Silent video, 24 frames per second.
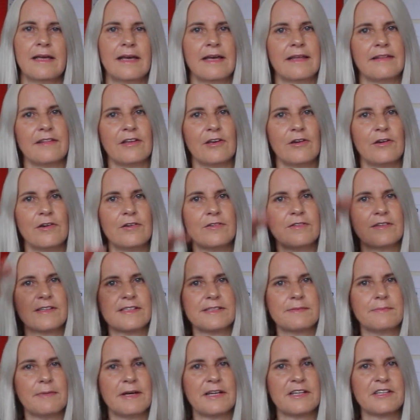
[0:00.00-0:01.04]
The Earth is
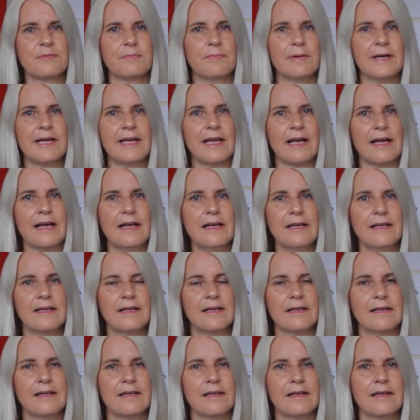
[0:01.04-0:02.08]
much bigger,
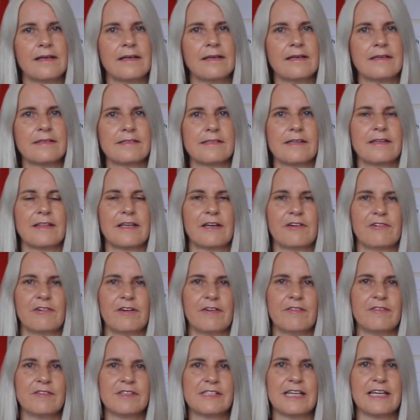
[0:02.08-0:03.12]
so the
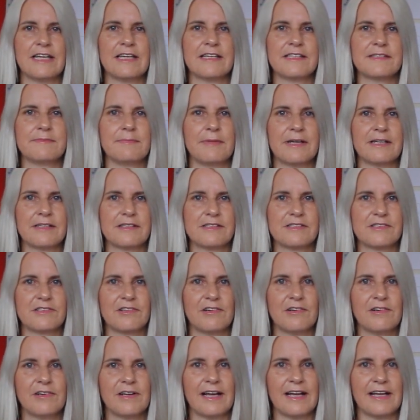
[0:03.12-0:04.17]
gravity is much
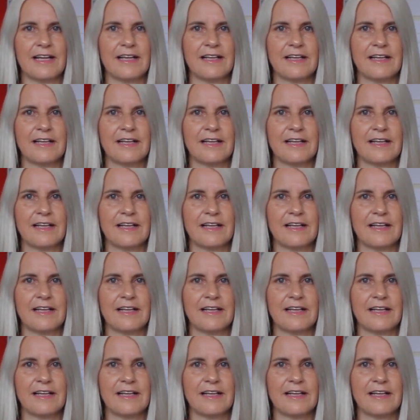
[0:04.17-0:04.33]
stronger.